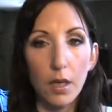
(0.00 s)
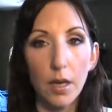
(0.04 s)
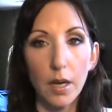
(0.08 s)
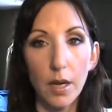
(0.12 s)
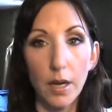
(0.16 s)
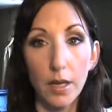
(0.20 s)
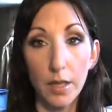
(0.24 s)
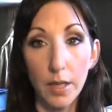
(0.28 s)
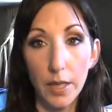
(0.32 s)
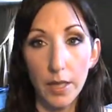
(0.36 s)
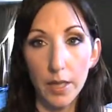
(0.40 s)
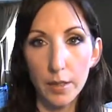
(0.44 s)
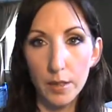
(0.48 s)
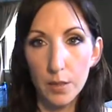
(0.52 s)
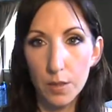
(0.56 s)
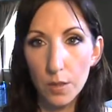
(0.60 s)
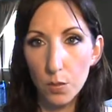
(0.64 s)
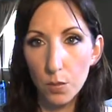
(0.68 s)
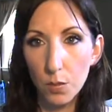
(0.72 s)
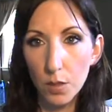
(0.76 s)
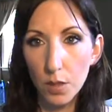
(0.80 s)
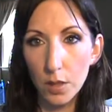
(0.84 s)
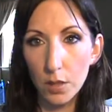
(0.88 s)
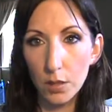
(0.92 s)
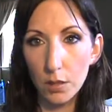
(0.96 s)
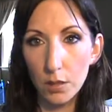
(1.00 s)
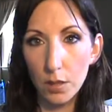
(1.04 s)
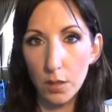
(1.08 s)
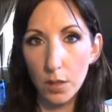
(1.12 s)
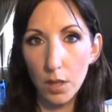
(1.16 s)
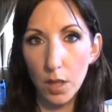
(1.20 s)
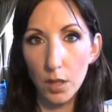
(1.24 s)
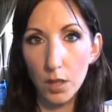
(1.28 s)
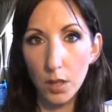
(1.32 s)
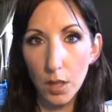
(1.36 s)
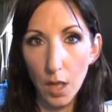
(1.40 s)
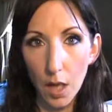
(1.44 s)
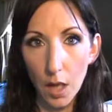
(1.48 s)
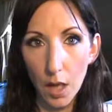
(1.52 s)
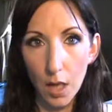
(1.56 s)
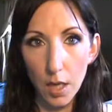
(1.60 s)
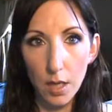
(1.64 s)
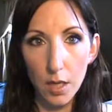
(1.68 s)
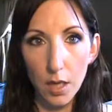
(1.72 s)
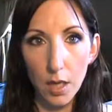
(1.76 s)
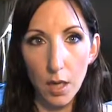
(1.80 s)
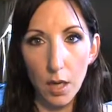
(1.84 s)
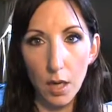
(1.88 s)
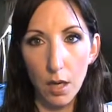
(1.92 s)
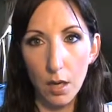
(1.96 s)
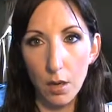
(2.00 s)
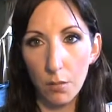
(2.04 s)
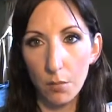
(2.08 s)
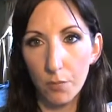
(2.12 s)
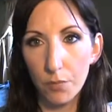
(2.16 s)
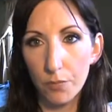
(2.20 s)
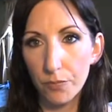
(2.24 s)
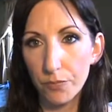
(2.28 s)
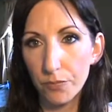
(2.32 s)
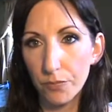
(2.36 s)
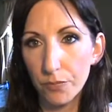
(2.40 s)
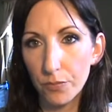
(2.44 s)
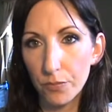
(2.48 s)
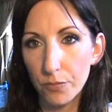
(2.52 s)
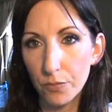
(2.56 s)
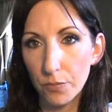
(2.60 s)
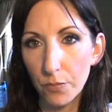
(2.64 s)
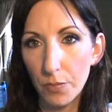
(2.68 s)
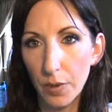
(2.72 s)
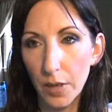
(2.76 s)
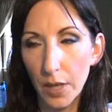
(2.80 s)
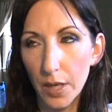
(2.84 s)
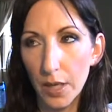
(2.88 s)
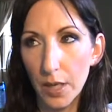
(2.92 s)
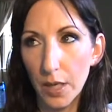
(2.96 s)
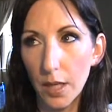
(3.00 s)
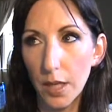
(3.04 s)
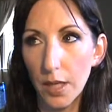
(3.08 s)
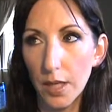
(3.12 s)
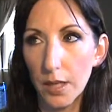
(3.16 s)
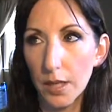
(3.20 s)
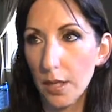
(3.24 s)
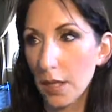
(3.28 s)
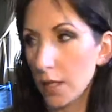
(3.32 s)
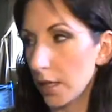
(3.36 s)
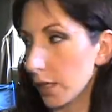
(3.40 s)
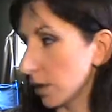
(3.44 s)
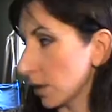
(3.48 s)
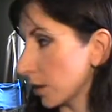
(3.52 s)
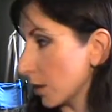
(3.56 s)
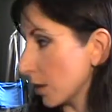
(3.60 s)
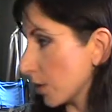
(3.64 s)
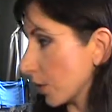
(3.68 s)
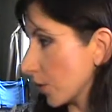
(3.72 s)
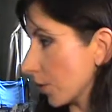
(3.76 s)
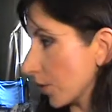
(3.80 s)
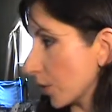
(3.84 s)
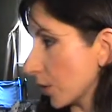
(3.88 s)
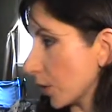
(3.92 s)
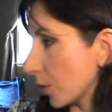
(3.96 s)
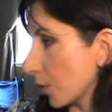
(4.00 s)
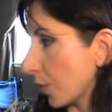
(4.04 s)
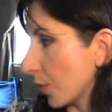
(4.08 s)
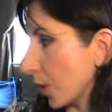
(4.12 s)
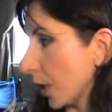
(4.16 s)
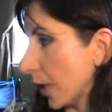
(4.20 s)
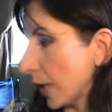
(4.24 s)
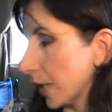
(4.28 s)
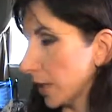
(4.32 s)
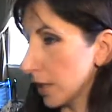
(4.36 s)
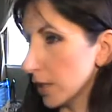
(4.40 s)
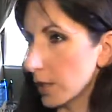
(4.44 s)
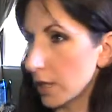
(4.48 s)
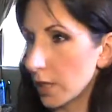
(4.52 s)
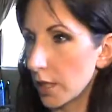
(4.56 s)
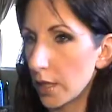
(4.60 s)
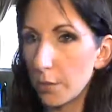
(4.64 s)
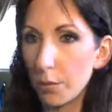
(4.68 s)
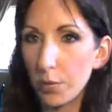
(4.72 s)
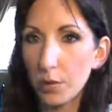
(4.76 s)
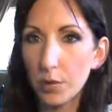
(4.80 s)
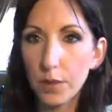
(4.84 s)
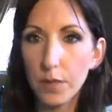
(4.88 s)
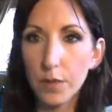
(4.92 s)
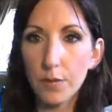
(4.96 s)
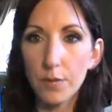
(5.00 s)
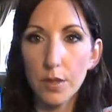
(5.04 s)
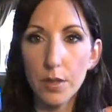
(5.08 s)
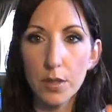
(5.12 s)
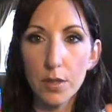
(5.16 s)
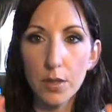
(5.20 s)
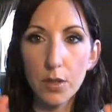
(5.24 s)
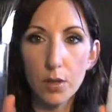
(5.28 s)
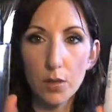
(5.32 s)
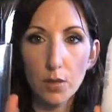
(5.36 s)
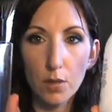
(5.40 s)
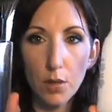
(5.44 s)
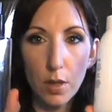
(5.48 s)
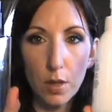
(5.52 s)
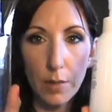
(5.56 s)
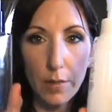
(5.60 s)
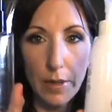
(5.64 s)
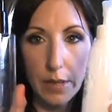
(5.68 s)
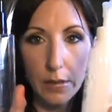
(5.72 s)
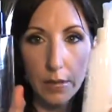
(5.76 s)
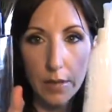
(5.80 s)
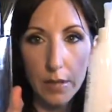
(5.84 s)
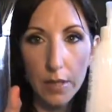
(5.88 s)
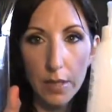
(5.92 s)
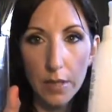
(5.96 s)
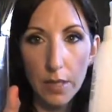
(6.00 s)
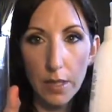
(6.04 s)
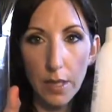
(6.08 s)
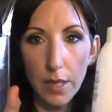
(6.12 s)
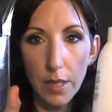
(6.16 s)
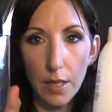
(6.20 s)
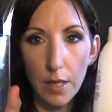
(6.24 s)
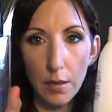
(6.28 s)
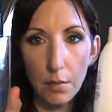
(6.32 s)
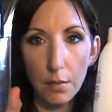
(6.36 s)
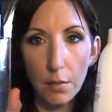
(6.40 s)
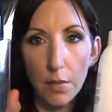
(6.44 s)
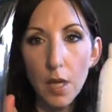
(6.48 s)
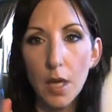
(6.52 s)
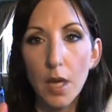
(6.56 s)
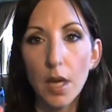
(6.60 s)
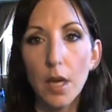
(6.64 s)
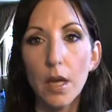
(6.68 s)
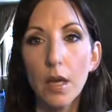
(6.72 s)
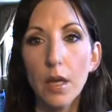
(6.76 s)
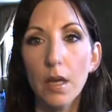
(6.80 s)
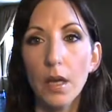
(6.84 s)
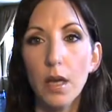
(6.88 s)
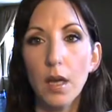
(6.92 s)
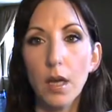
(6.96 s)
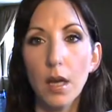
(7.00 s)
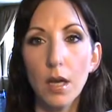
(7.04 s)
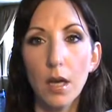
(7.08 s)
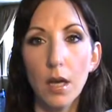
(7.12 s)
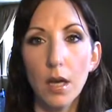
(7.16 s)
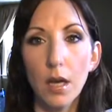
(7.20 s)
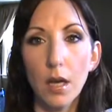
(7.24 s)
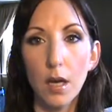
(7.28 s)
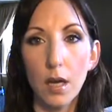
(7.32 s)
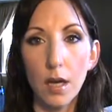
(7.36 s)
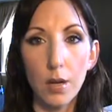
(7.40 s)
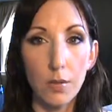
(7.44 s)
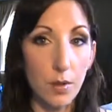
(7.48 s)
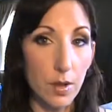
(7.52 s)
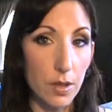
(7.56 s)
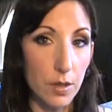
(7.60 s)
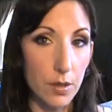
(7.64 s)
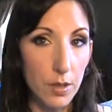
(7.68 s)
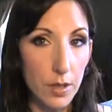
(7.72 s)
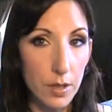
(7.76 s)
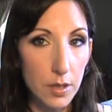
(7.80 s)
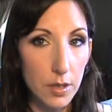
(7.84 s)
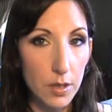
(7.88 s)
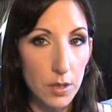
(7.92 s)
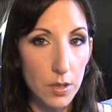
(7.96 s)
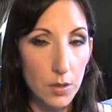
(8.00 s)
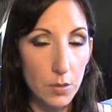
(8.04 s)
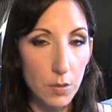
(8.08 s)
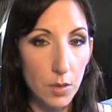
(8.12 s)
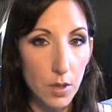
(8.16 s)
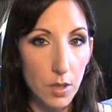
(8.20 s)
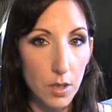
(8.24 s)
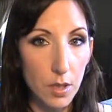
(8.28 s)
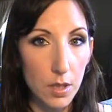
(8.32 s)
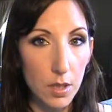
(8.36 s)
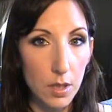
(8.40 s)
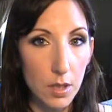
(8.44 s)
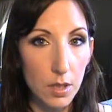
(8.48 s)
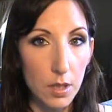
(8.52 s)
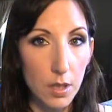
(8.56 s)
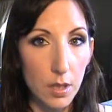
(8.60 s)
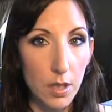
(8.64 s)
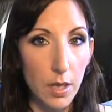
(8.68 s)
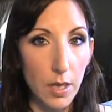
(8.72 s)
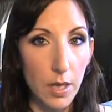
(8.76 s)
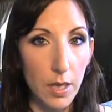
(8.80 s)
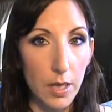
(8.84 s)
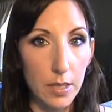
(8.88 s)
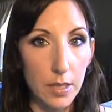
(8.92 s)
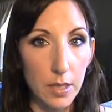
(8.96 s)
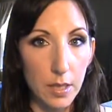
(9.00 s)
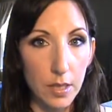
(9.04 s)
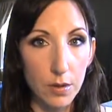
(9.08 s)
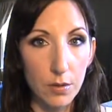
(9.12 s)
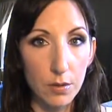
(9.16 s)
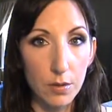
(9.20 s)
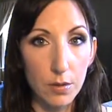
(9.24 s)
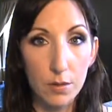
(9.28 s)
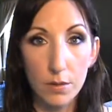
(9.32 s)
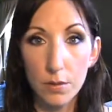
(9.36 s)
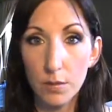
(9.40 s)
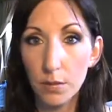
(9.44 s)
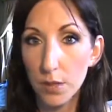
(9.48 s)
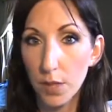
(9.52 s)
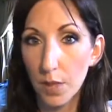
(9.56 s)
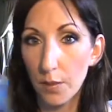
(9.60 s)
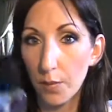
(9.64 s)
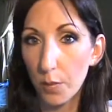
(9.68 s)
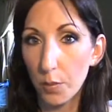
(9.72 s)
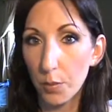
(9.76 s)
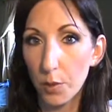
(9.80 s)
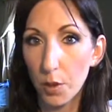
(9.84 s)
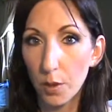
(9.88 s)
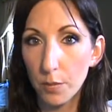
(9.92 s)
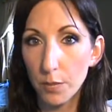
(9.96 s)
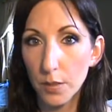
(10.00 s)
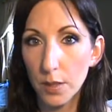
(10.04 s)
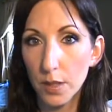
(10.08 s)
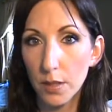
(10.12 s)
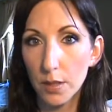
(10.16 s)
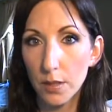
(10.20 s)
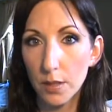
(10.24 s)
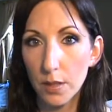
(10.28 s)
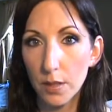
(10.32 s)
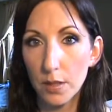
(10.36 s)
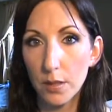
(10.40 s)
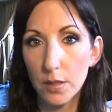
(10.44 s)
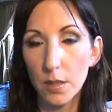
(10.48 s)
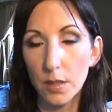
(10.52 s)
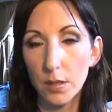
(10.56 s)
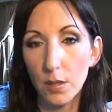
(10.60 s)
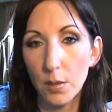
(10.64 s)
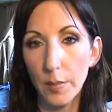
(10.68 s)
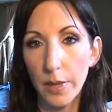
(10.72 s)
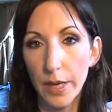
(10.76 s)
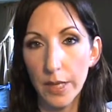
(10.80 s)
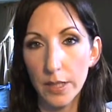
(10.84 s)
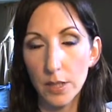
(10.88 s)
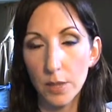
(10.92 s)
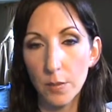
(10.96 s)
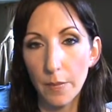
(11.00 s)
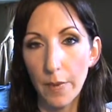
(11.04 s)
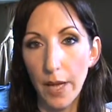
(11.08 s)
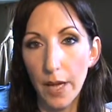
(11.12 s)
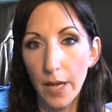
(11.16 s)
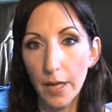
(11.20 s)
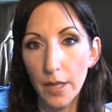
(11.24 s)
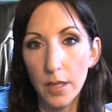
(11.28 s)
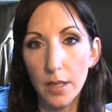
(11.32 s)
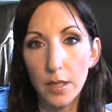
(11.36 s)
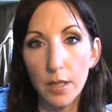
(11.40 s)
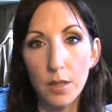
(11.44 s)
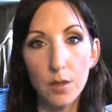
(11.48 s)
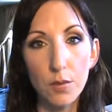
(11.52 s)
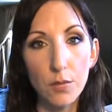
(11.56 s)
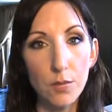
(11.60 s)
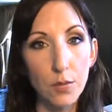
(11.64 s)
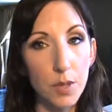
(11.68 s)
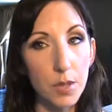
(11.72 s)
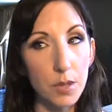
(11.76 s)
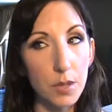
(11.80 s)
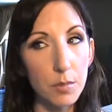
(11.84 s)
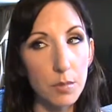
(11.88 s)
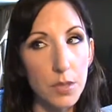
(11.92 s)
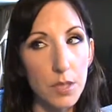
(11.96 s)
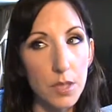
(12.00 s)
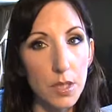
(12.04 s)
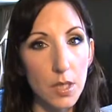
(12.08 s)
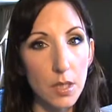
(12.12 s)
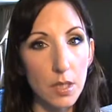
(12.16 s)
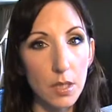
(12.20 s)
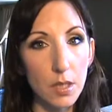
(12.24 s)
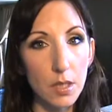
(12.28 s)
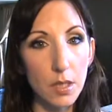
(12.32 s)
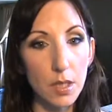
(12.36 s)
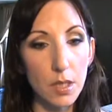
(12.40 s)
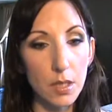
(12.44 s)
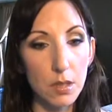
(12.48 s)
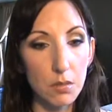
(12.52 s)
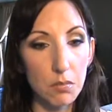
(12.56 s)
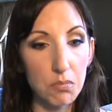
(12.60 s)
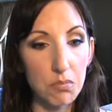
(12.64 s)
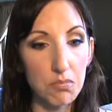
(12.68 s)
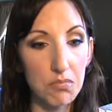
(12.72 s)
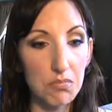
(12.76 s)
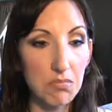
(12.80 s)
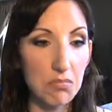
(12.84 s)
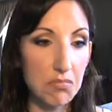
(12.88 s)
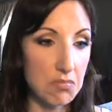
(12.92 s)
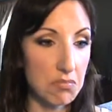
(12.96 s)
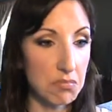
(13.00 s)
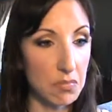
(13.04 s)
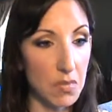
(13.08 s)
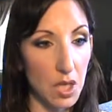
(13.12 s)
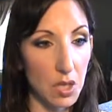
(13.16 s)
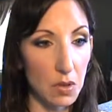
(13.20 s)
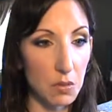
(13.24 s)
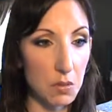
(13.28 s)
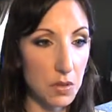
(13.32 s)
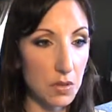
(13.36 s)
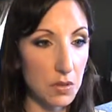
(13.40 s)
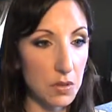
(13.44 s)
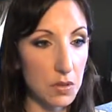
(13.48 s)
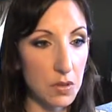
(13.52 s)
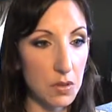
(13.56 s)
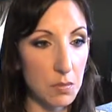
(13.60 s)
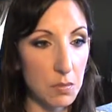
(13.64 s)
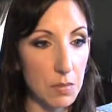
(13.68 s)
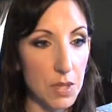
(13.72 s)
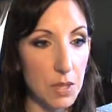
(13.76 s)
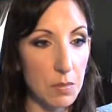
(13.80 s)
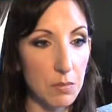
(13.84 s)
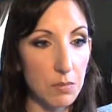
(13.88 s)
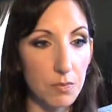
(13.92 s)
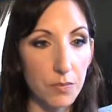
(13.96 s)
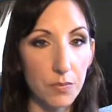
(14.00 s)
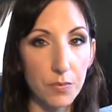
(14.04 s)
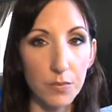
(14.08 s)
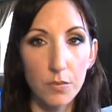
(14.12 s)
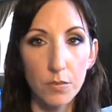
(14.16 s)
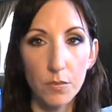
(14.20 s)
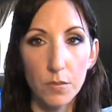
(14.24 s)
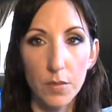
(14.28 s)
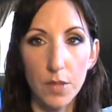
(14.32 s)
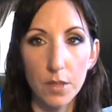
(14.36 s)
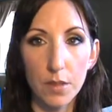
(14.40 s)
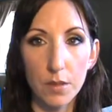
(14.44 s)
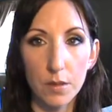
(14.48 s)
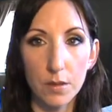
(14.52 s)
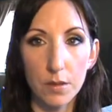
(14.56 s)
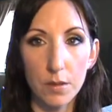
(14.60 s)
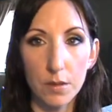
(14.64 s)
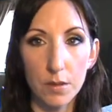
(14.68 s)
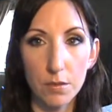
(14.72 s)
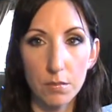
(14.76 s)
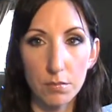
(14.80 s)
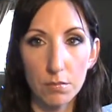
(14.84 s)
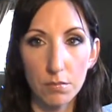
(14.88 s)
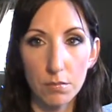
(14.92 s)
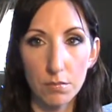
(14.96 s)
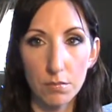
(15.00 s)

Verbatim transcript: I like this one a lot, um, but I think for the price, I believe these two are about the same. I'd rather get this one, and then you can save up your empties and send them back to MAC and get a free lipstick, and that appeals to me because